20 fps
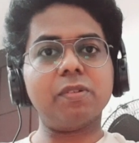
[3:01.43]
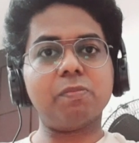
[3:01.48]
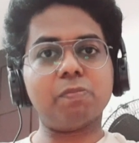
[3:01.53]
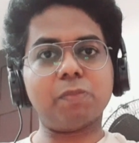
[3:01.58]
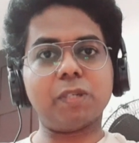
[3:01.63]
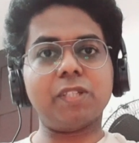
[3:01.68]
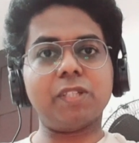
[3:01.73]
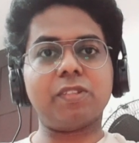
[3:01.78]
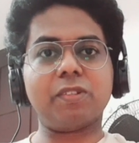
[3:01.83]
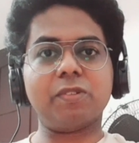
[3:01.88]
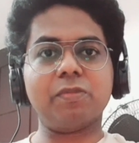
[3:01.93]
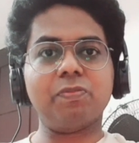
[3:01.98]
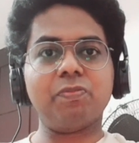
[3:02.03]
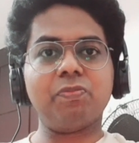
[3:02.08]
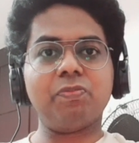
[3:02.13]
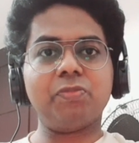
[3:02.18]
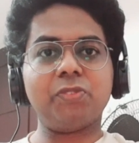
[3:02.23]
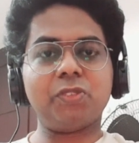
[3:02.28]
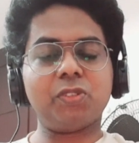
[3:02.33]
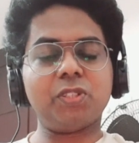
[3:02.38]
month.
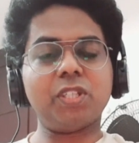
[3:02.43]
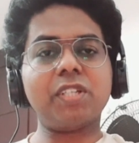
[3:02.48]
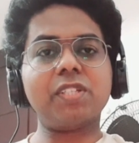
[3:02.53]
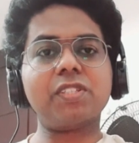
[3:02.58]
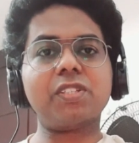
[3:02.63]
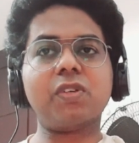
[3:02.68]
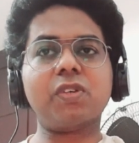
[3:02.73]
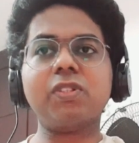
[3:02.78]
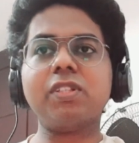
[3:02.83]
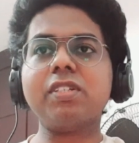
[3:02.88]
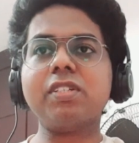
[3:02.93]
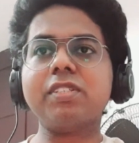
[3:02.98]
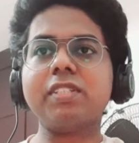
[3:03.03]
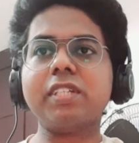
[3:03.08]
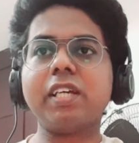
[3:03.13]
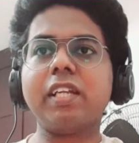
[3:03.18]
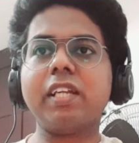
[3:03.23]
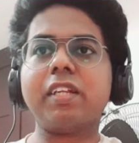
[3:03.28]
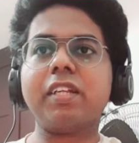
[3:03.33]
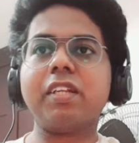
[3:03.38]
So that is how the
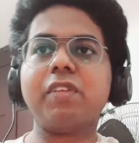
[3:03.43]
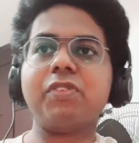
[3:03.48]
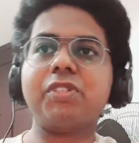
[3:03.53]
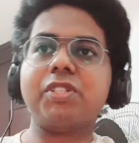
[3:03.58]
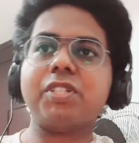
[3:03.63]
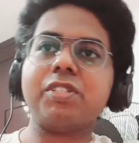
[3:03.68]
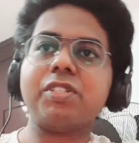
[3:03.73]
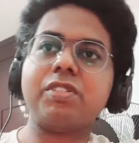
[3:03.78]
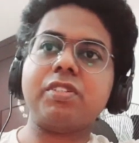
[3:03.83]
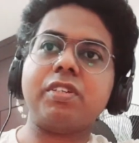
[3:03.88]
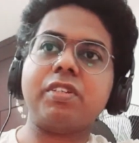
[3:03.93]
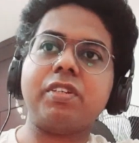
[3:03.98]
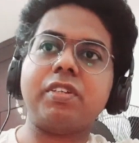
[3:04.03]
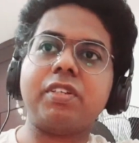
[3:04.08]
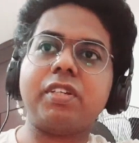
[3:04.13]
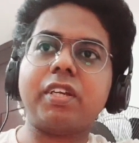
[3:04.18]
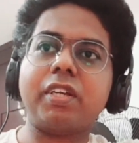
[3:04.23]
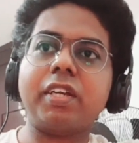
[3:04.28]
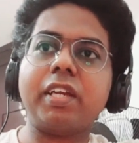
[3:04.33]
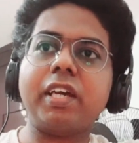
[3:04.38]
salary revision is
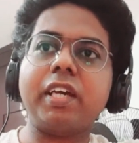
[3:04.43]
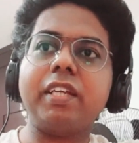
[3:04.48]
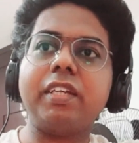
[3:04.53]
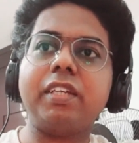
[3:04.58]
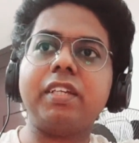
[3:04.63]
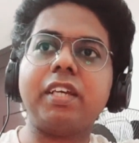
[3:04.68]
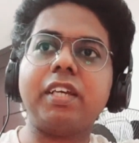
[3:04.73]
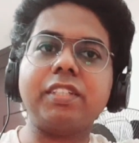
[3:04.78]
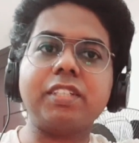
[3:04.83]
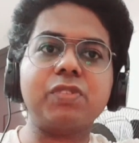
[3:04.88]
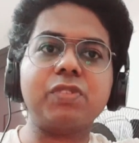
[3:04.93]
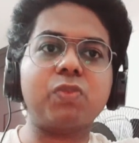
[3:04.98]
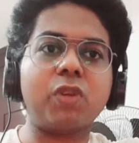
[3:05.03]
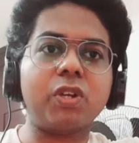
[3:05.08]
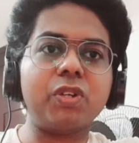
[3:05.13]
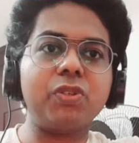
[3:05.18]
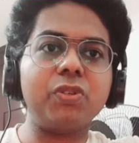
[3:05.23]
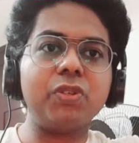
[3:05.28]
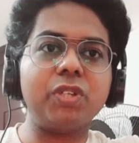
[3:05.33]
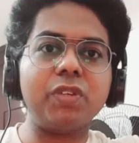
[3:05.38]
done, and I just want
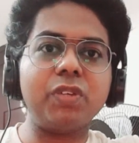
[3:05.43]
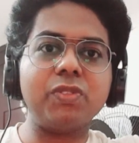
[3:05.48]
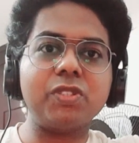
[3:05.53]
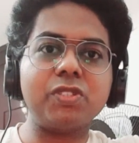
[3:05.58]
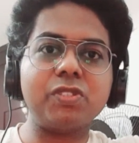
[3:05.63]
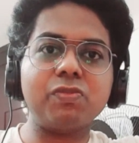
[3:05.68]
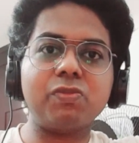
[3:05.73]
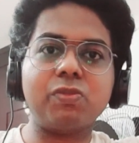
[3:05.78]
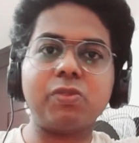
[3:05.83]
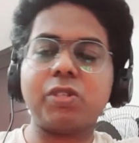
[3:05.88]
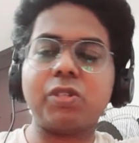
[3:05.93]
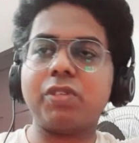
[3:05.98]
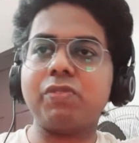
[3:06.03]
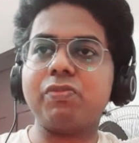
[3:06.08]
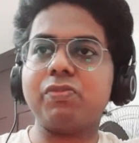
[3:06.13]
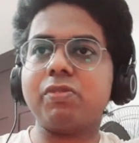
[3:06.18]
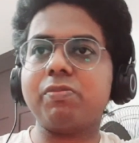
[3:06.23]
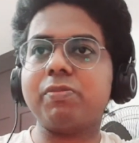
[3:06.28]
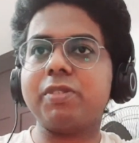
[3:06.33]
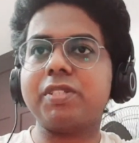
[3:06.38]
to give this important
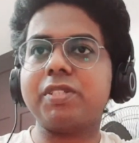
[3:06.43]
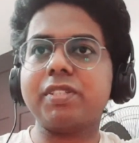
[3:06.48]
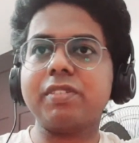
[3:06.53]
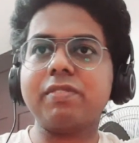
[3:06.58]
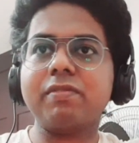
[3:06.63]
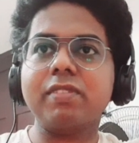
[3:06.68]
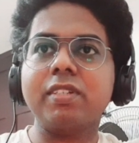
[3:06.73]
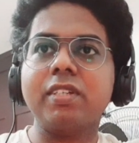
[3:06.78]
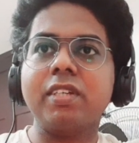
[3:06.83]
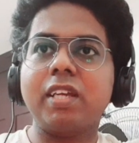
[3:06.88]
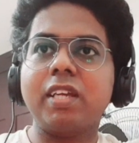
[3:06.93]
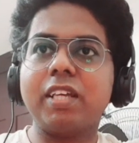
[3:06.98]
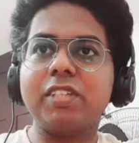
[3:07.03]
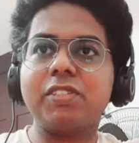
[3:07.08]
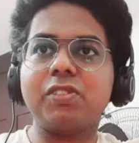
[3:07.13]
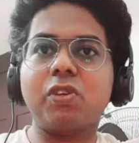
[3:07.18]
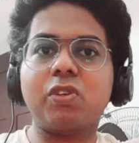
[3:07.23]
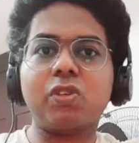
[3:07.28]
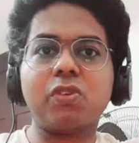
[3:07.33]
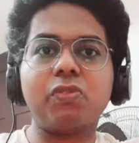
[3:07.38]
information, as a
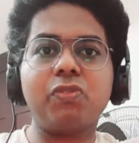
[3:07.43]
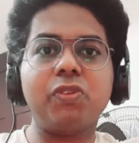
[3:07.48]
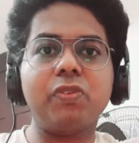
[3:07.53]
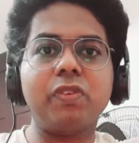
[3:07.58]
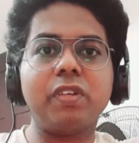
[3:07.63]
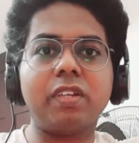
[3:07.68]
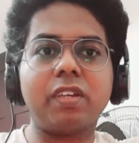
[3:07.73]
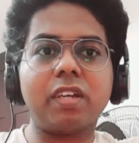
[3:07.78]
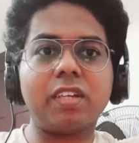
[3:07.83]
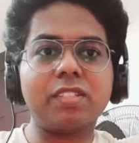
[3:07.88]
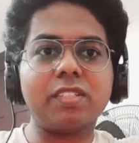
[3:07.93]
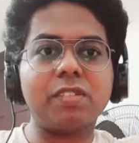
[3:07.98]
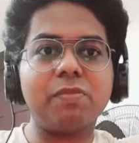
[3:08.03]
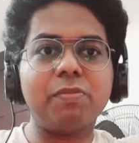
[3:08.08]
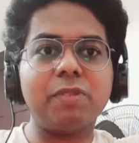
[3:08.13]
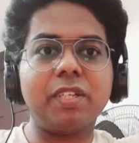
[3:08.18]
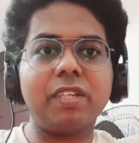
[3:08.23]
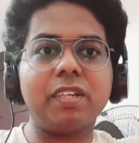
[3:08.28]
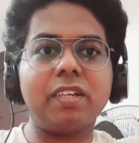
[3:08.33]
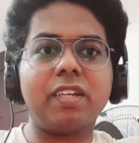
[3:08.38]
lot of you were asking me
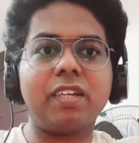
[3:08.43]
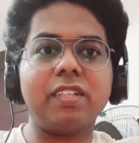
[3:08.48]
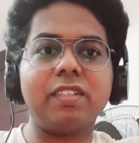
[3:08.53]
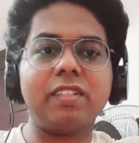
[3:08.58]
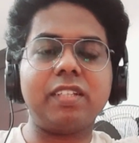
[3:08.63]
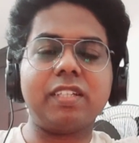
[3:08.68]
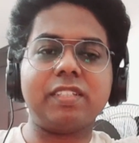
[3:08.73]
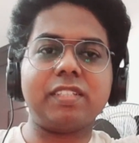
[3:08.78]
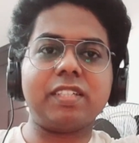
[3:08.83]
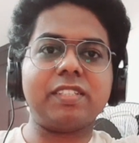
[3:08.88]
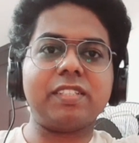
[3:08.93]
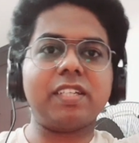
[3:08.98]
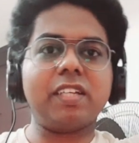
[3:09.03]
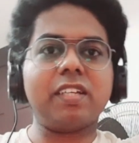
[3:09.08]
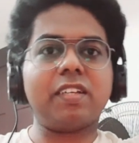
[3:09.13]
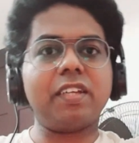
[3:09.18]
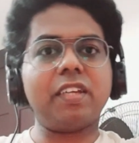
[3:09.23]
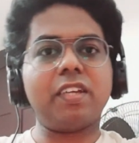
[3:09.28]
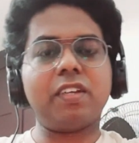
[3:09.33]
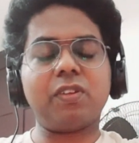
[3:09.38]
regarding the exact
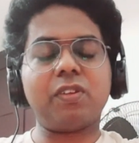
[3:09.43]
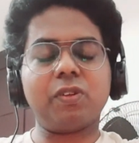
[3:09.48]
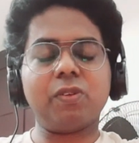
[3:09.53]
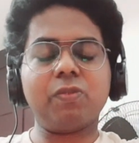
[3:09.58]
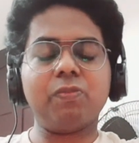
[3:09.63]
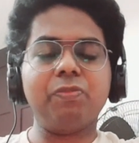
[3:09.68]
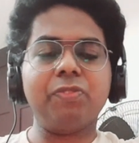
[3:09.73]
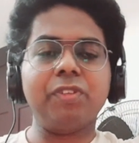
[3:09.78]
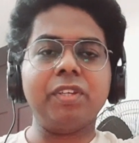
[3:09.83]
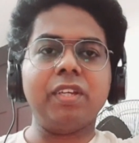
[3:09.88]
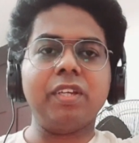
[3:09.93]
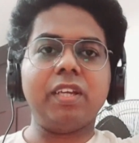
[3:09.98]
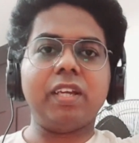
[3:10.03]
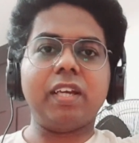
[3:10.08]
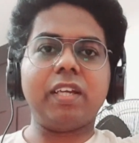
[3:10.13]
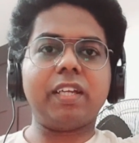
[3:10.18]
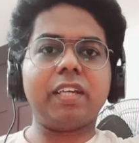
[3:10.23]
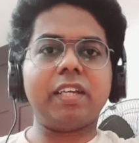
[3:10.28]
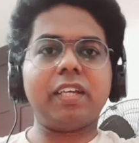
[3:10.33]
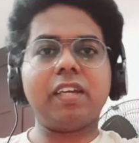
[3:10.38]
salary and all. And
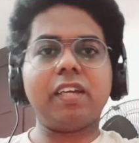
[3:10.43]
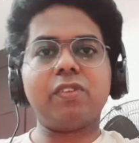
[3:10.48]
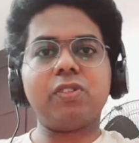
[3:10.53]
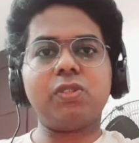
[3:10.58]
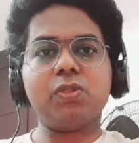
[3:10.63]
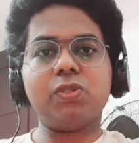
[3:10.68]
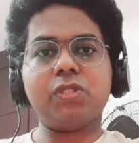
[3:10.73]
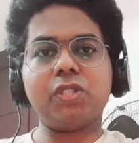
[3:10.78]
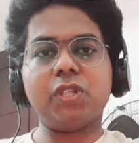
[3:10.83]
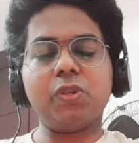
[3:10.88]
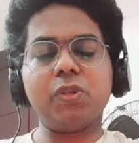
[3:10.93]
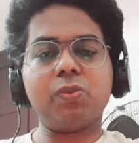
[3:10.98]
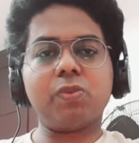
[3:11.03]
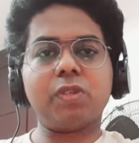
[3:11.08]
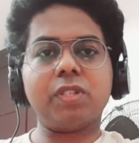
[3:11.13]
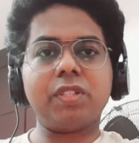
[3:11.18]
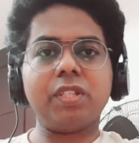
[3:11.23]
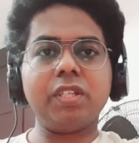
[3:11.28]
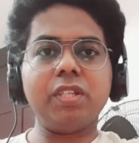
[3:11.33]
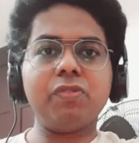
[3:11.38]
I have to say you one
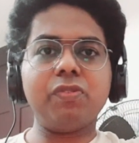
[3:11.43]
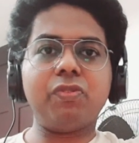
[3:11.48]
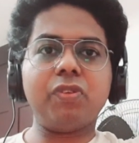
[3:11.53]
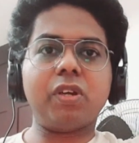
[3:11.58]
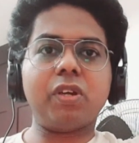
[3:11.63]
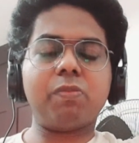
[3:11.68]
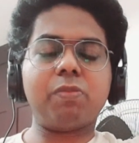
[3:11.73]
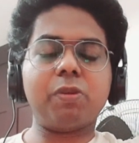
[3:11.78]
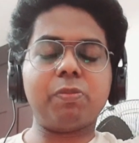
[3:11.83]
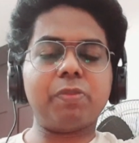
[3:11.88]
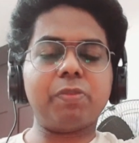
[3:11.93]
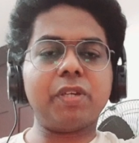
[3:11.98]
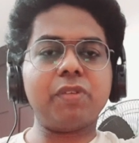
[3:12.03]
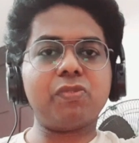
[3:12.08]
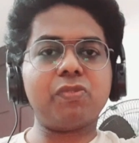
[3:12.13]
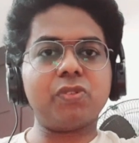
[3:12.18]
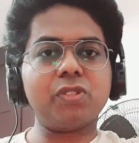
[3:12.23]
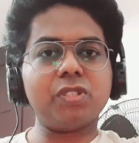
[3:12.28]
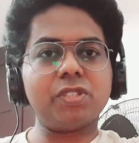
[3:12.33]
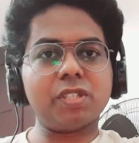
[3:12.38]
thing, if you are preparing for
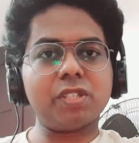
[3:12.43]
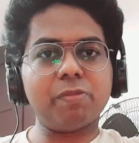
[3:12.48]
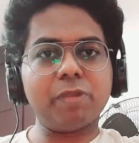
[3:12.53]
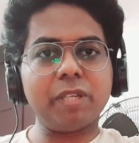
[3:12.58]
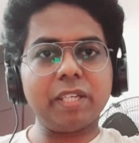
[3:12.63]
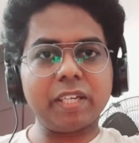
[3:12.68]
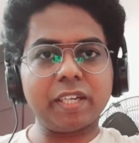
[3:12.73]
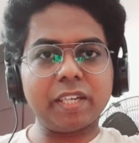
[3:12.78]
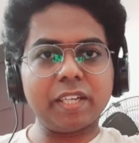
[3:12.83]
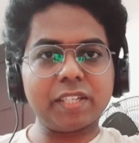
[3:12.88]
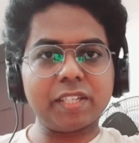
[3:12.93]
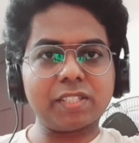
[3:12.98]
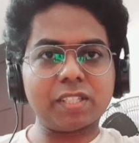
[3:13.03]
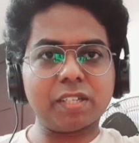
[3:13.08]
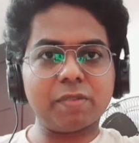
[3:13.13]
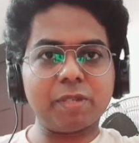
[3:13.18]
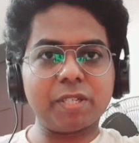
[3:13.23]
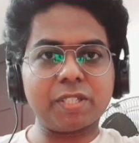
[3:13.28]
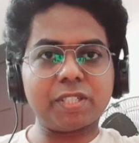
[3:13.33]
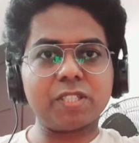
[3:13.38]
the SEBI grade A
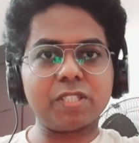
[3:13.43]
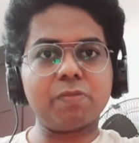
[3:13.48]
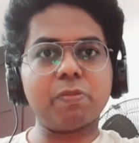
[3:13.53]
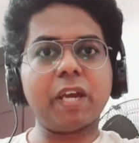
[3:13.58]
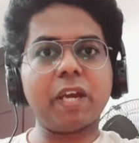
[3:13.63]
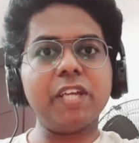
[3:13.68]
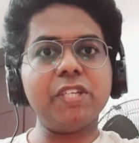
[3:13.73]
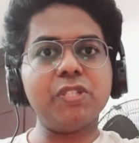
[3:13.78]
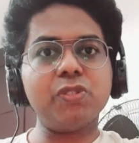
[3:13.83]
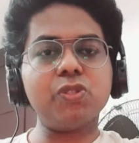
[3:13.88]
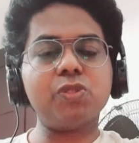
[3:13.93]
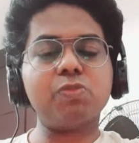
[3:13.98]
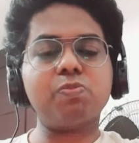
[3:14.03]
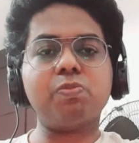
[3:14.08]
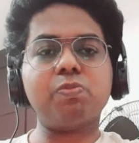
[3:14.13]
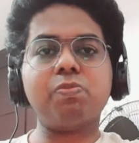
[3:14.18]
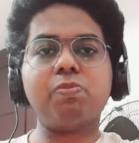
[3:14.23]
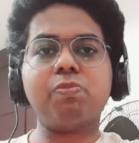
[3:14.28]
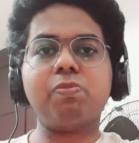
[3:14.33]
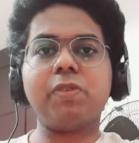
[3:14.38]
examinations, Byju's
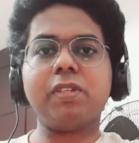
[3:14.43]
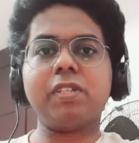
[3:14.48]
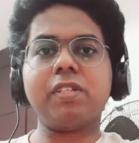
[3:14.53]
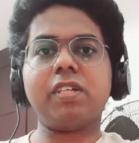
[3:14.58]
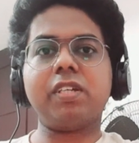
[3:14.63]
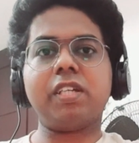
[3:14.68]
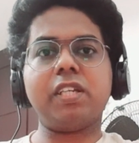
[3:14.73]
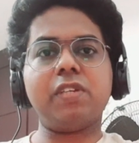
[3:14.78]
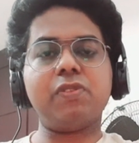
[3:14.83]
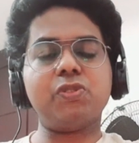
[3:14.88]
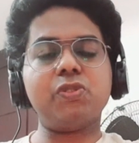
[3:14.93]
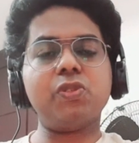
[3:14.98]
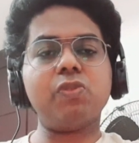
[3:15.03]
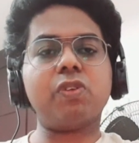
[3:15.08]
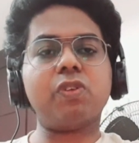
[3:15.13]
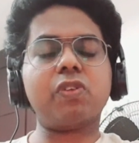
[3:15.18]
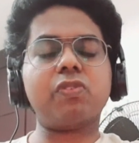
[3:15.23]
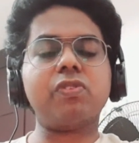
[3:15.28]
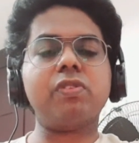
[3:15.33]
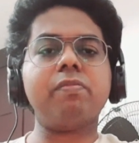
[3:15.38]
gives you one
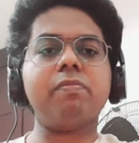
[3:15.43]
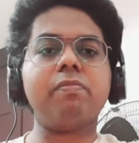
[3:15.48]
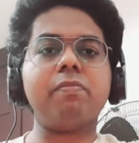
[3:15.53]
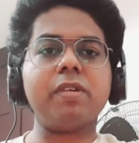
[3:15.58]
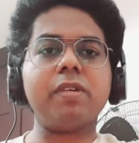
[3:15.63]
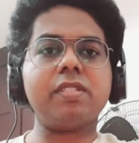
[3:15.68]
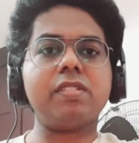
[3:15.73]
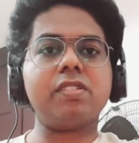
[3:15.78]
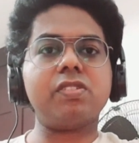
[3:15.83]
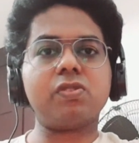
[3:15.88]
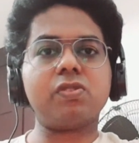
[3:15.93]
of the best